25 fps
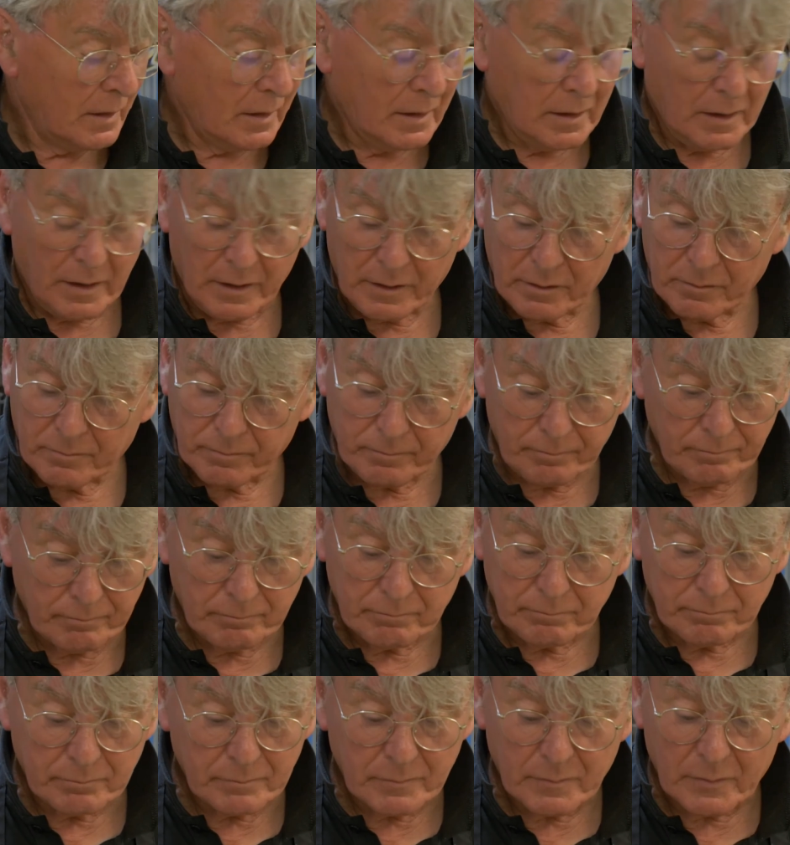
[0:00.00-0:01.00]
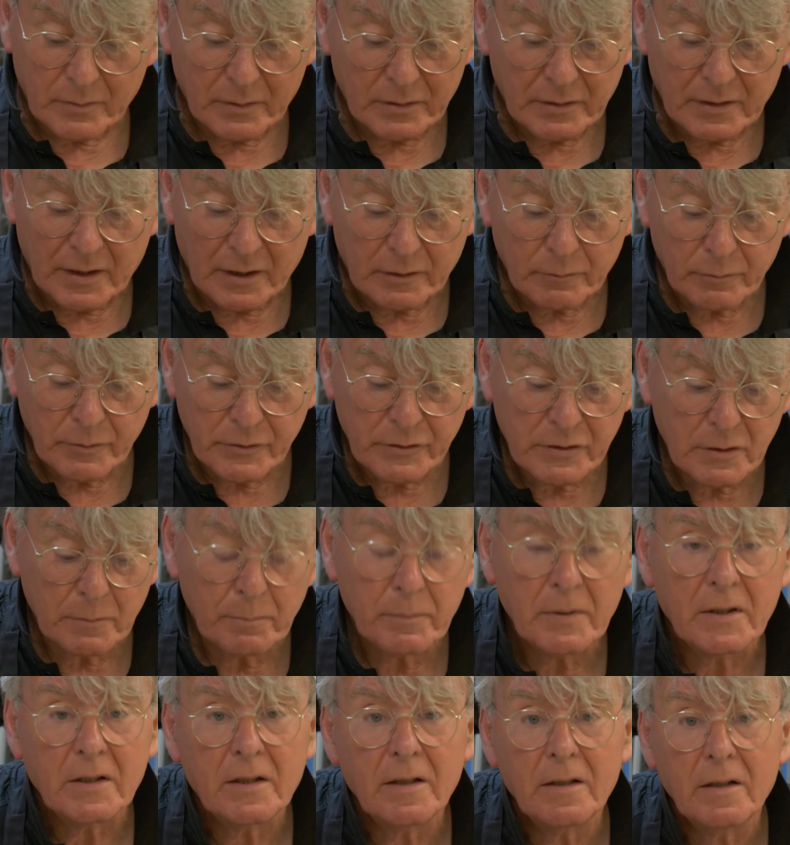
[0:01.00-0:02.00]
And that was the
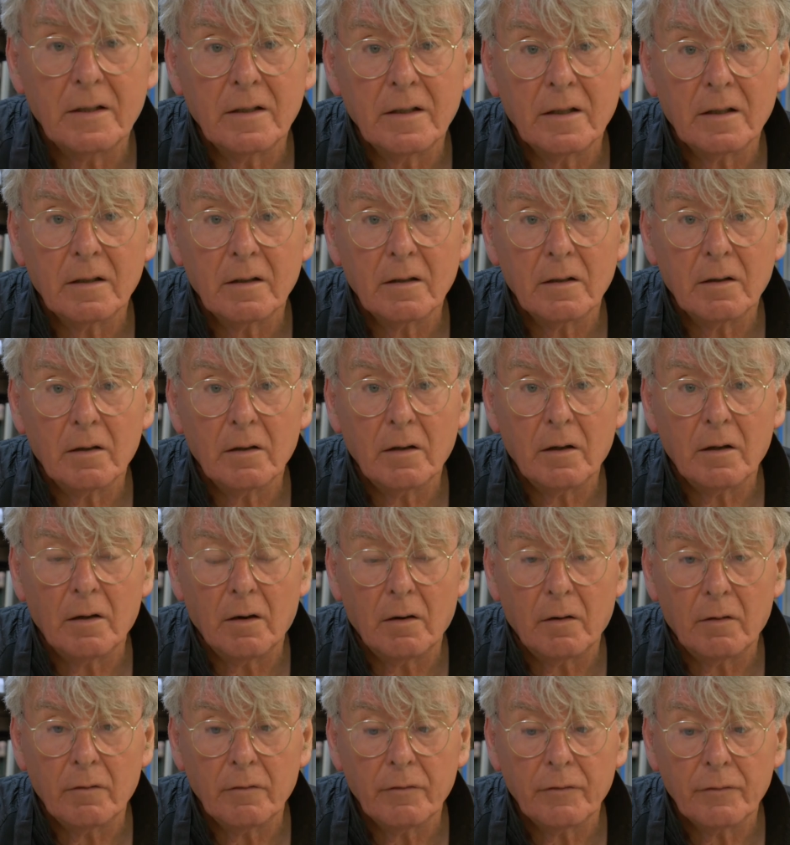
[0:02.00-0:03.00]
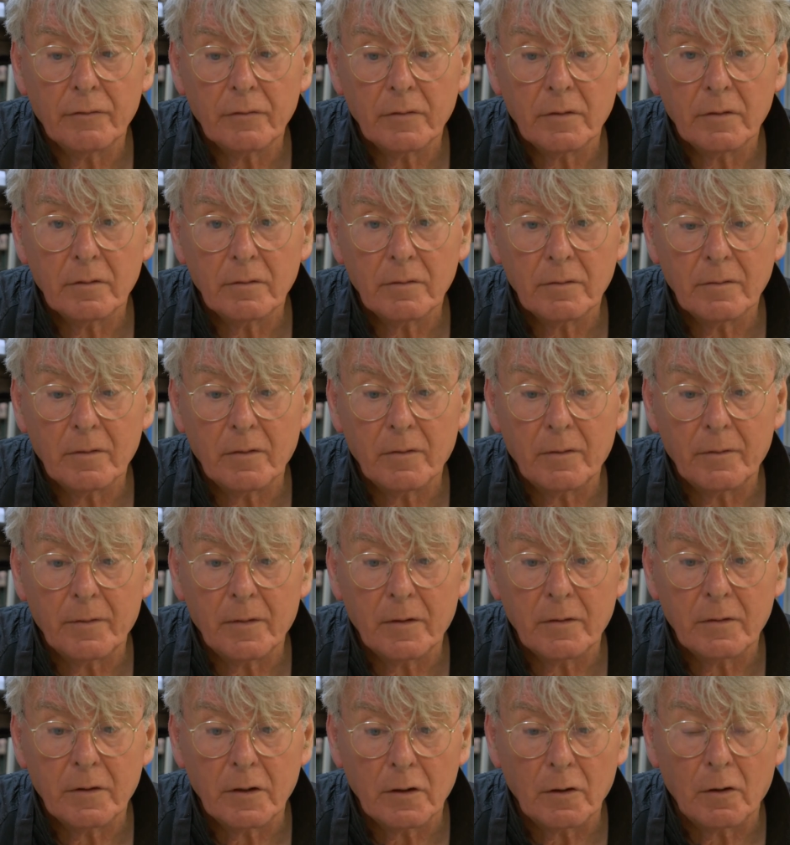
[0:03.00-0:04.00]
beginning of
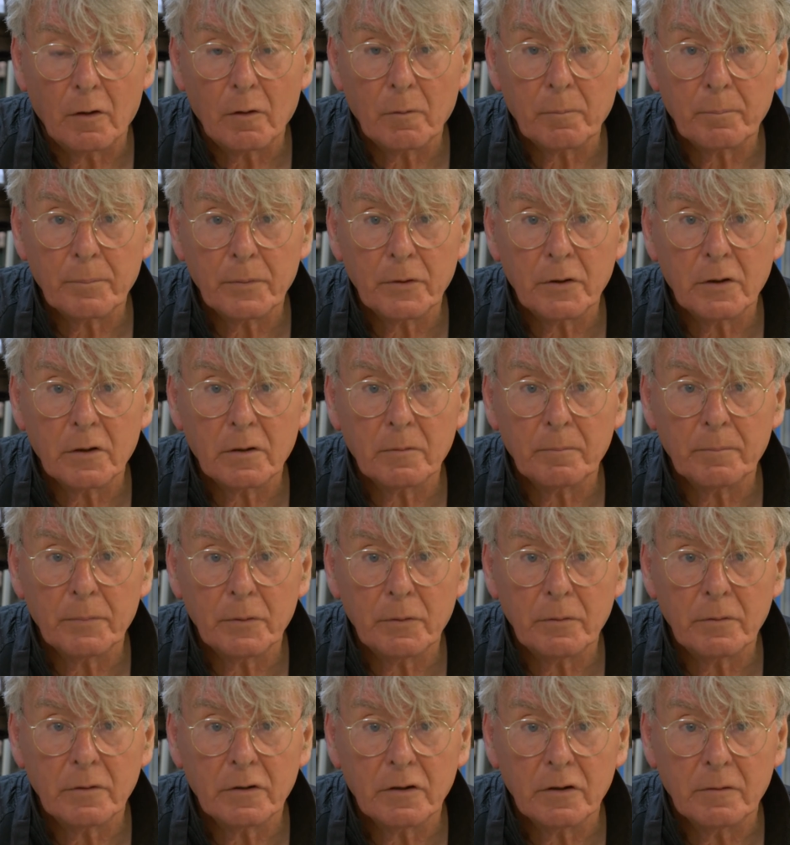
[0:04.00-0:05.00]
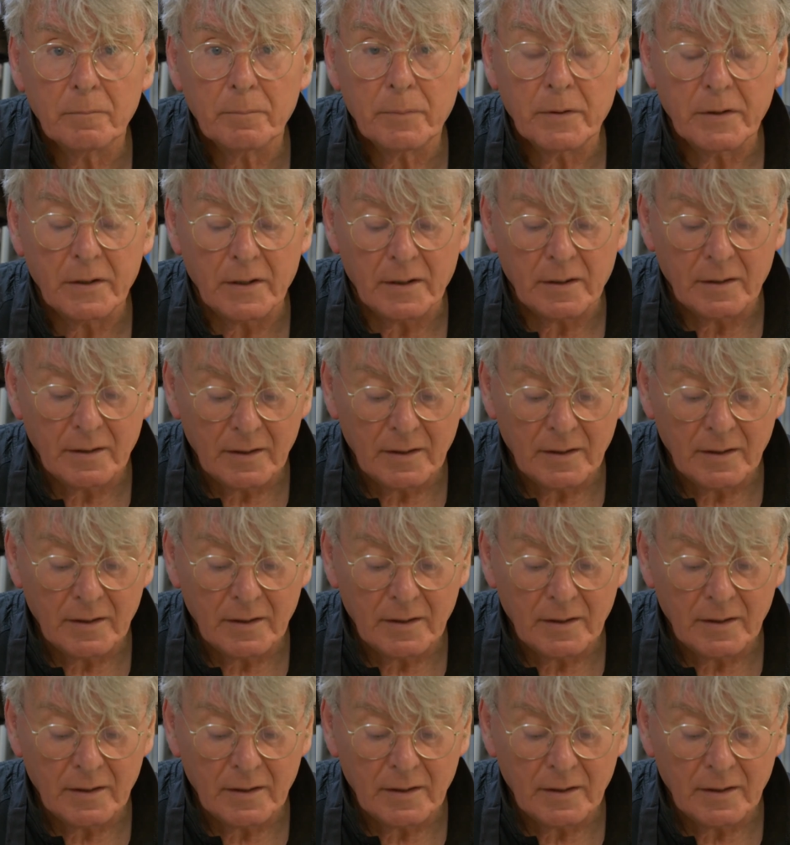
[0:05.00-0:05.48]
the Altberg Boot Company.